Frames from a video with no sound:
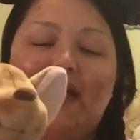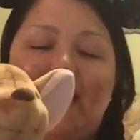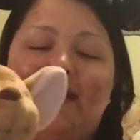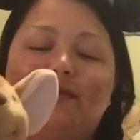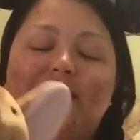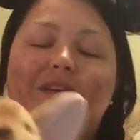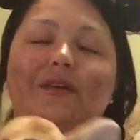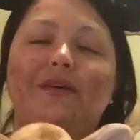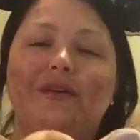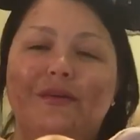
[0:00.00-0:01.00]
And I was like,
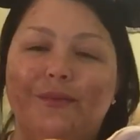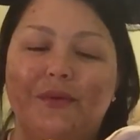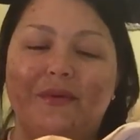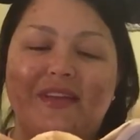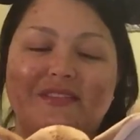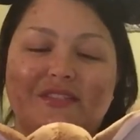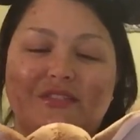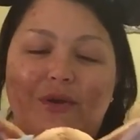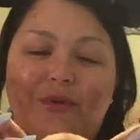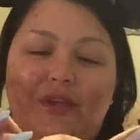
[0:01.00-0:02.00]
oh, Roo is
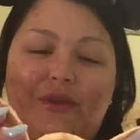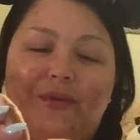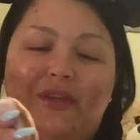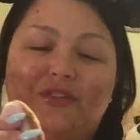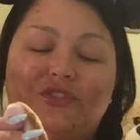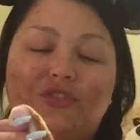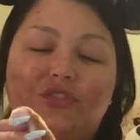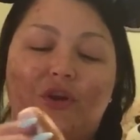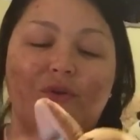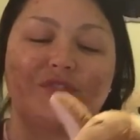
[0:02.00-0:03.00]
so cute. He's
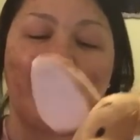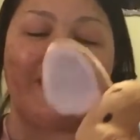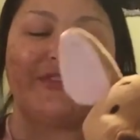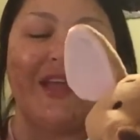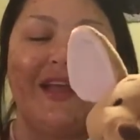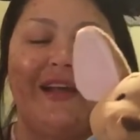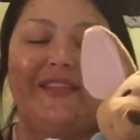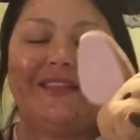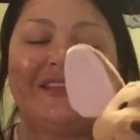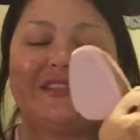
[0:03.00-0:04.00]
so soft. I
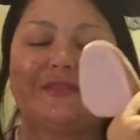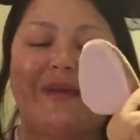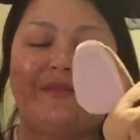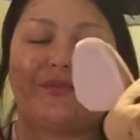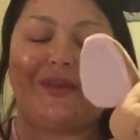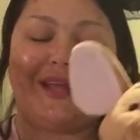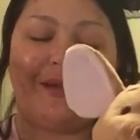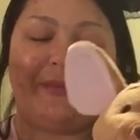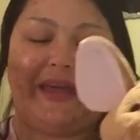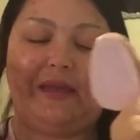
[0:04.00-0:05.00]
think this is meant for like a
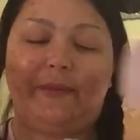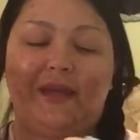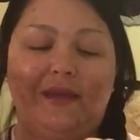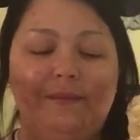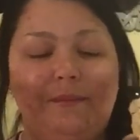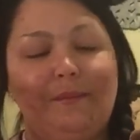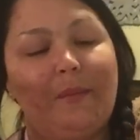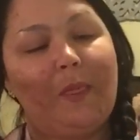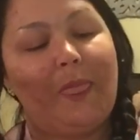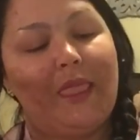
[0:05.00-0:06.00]
baby,
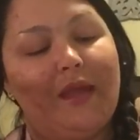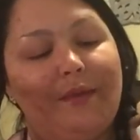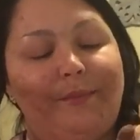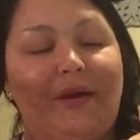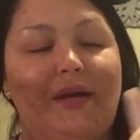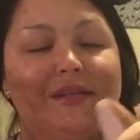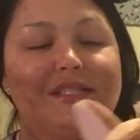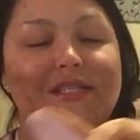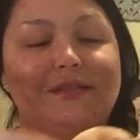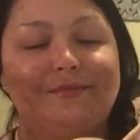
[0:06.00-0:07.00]

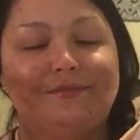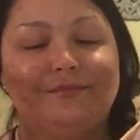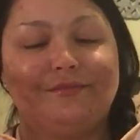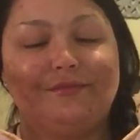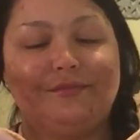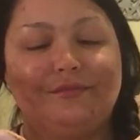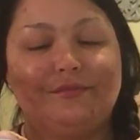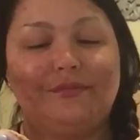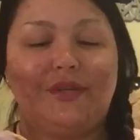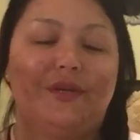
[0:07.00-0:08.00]
but
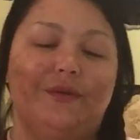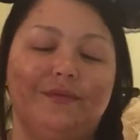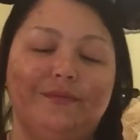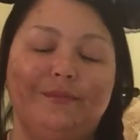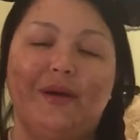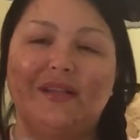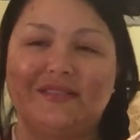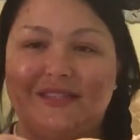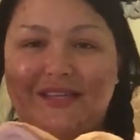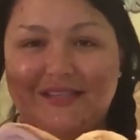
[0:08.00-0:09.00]
you know,
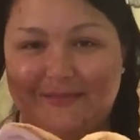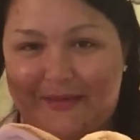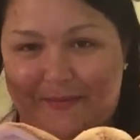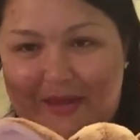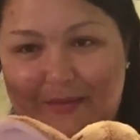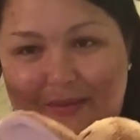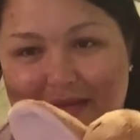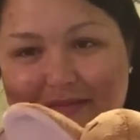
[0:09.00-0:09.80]
Ponzi is my baby.